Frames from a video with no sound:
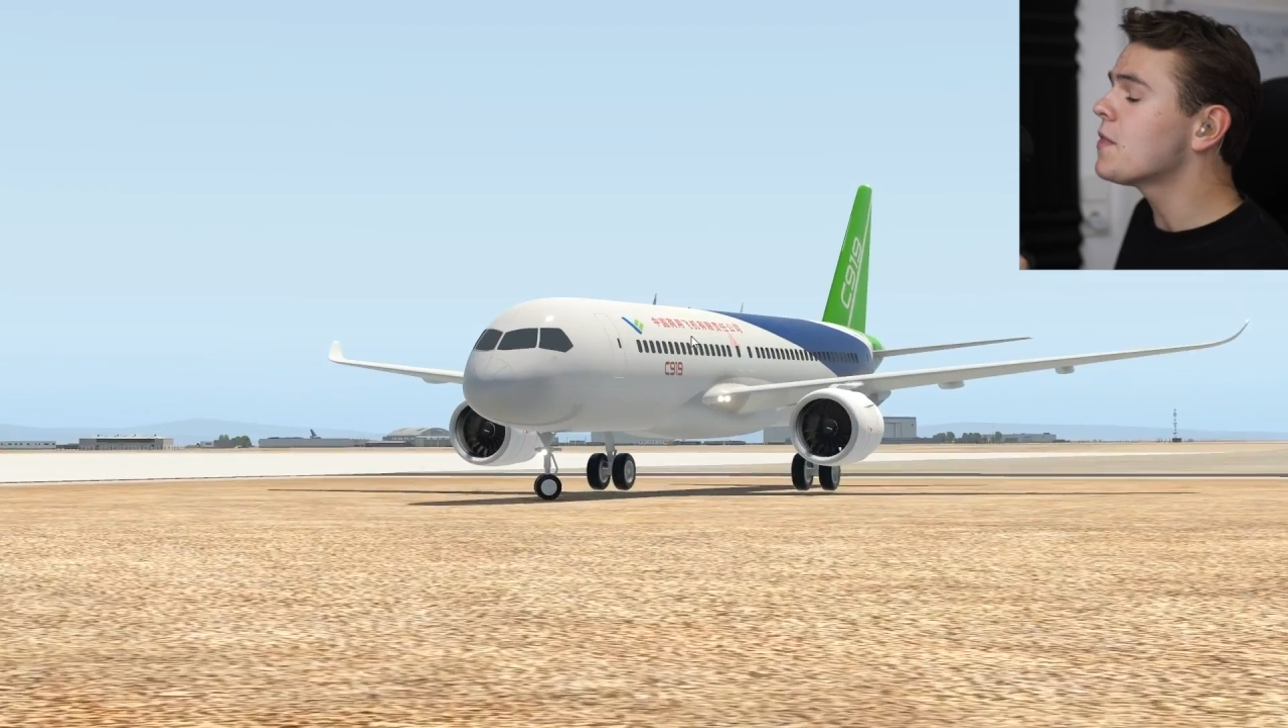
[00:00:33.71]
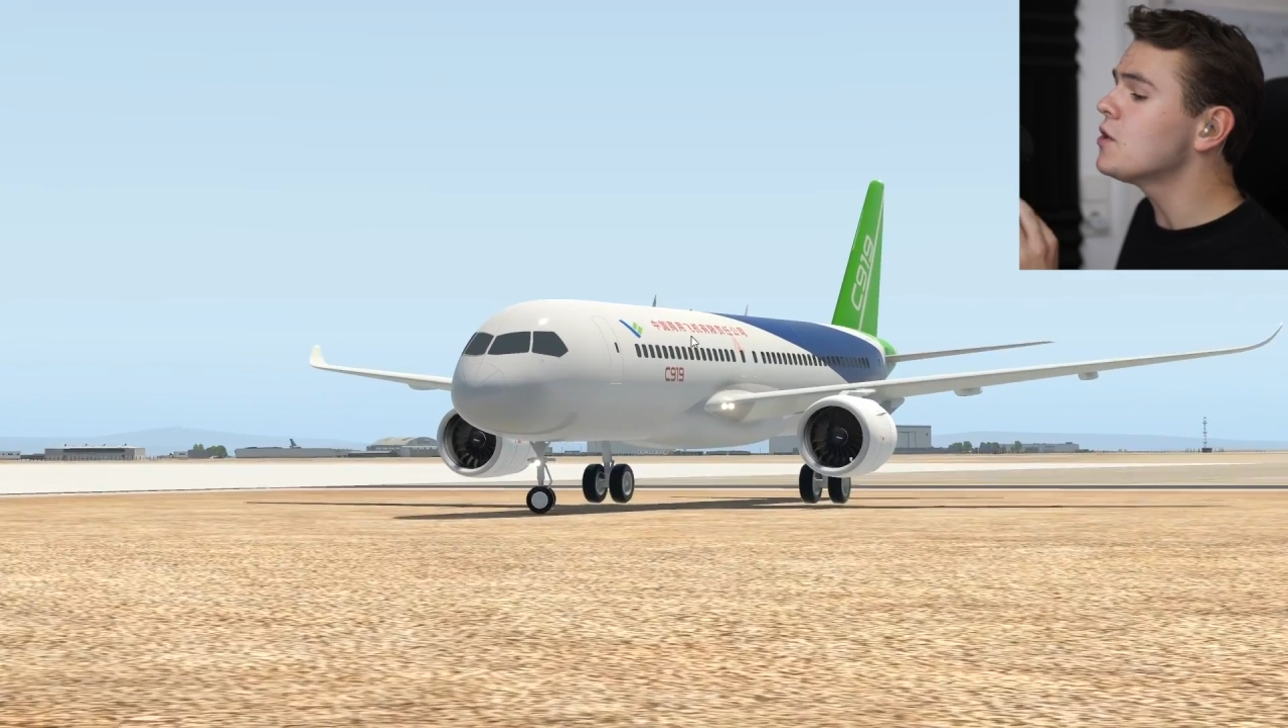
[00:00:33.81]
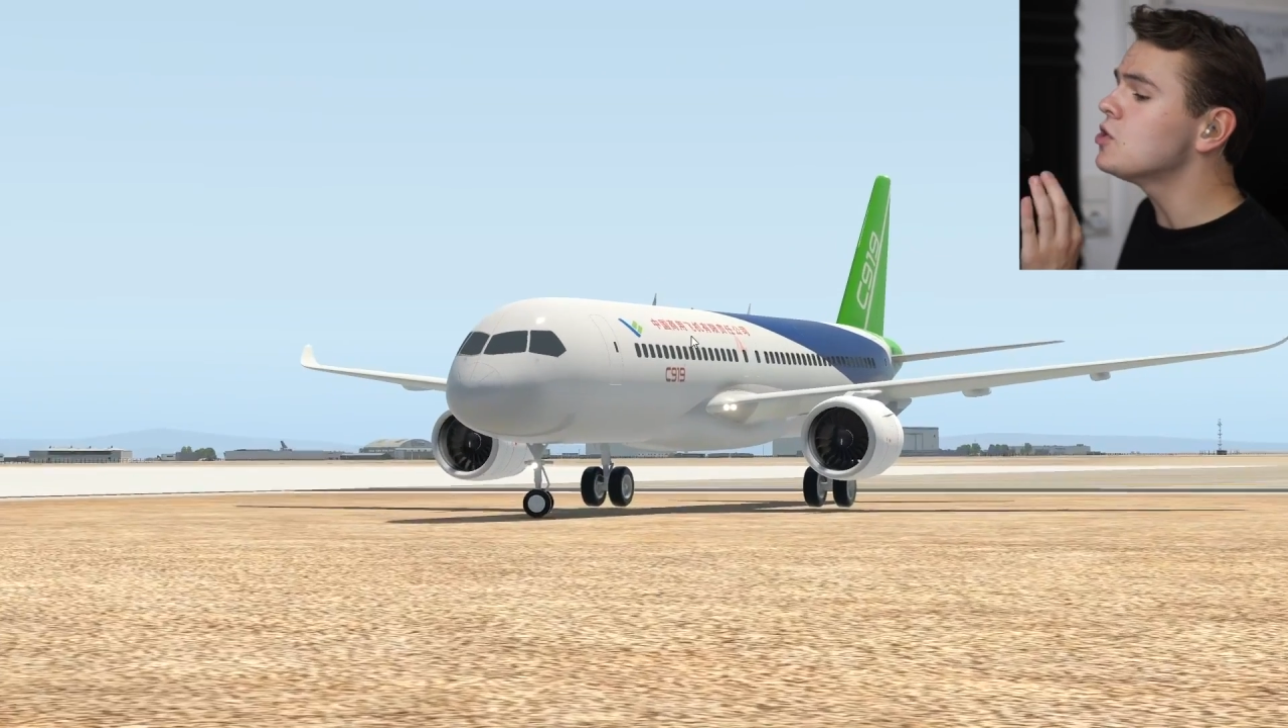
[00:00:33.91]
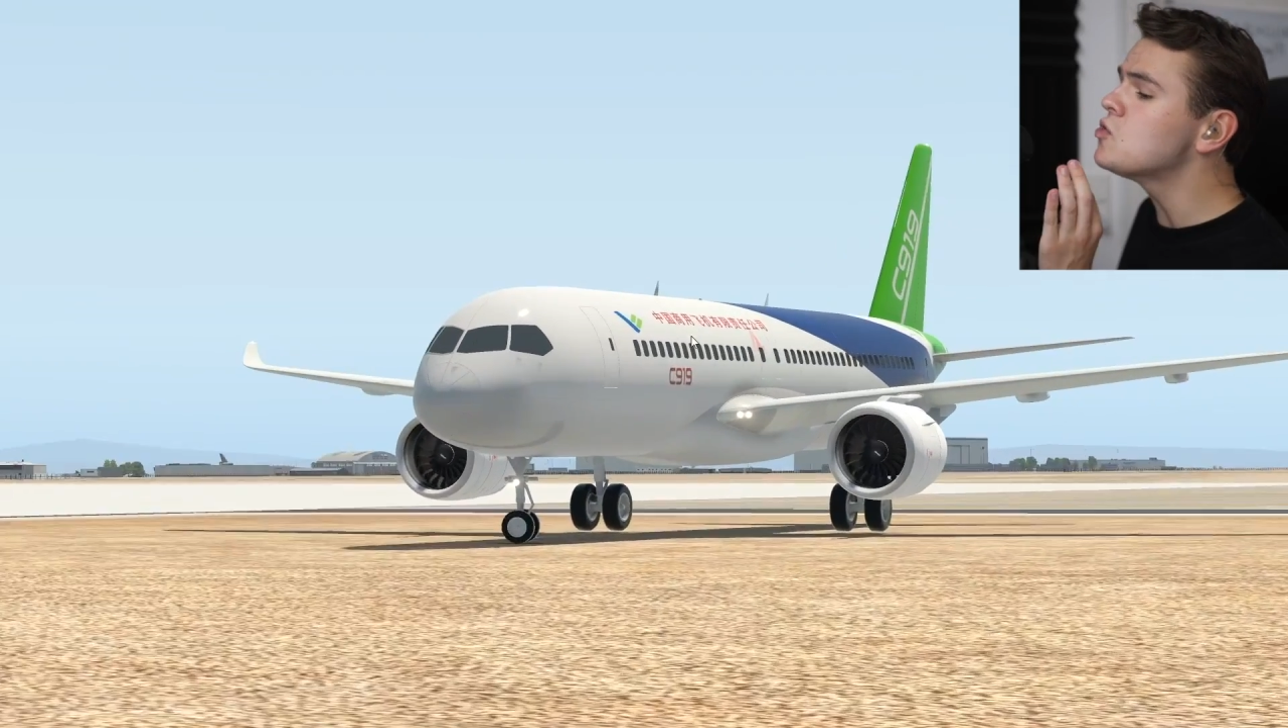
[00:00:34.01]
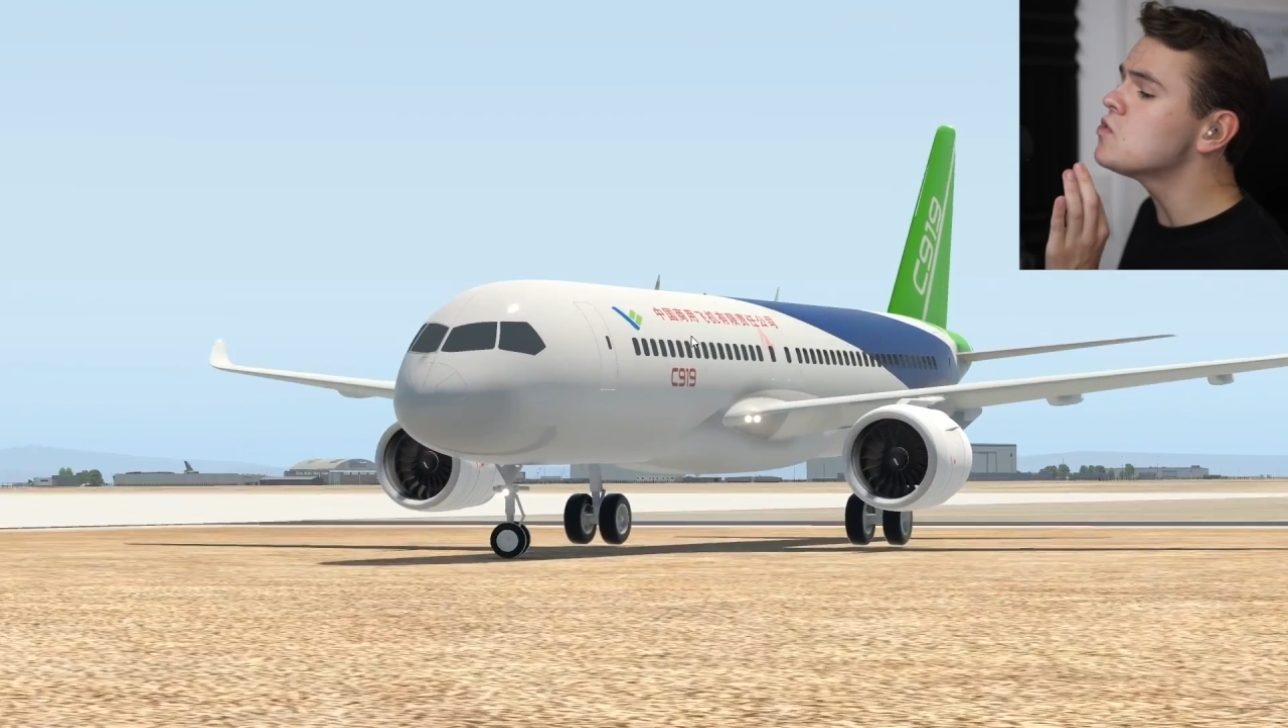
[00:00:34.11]

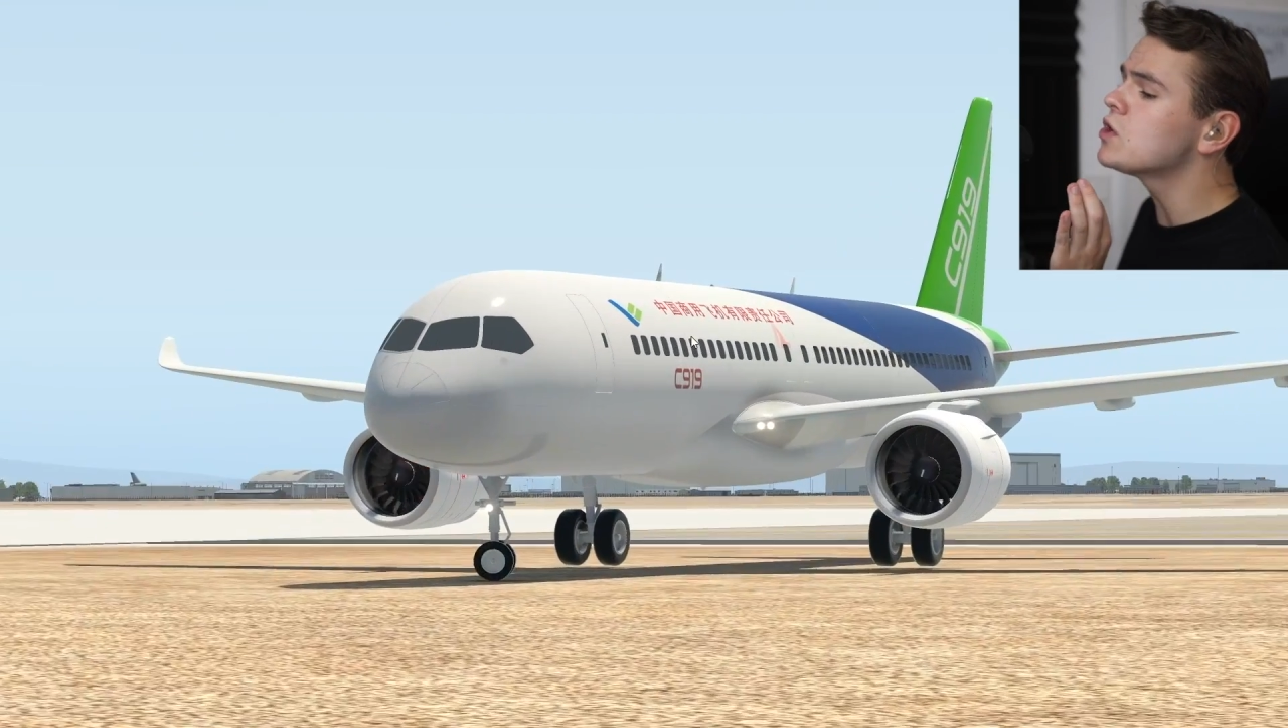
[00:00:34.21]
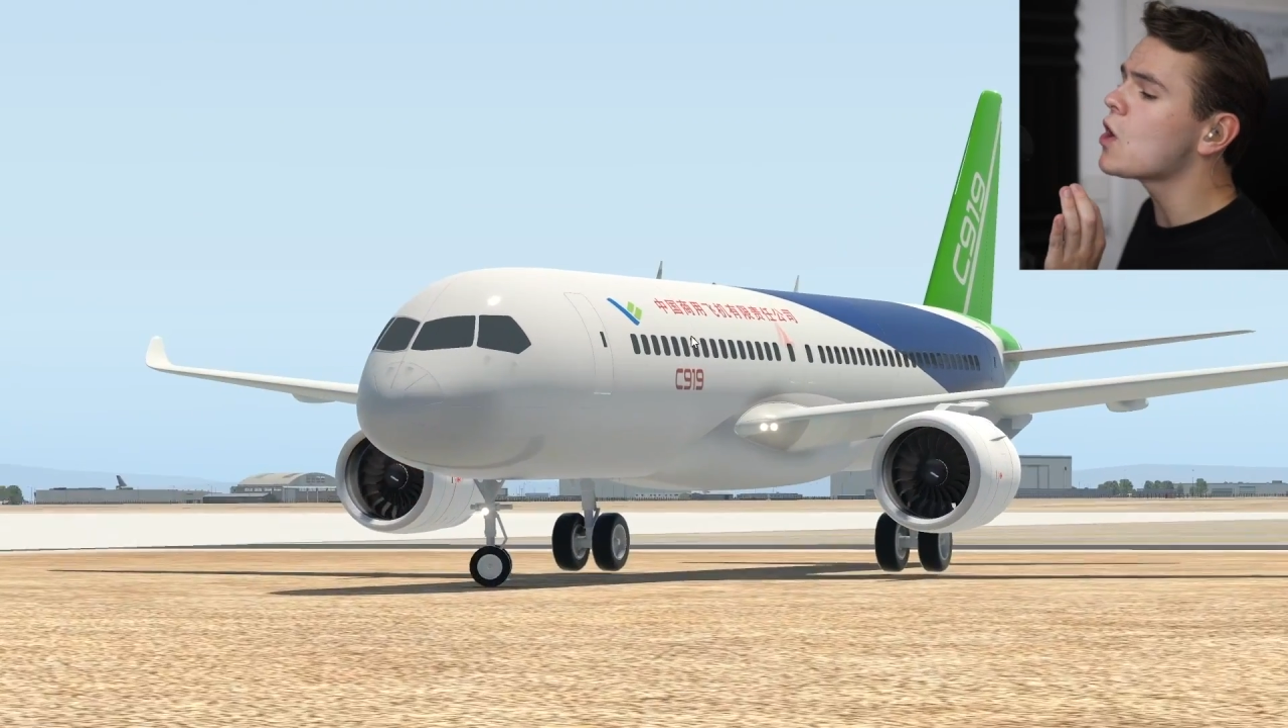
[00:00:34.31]
the new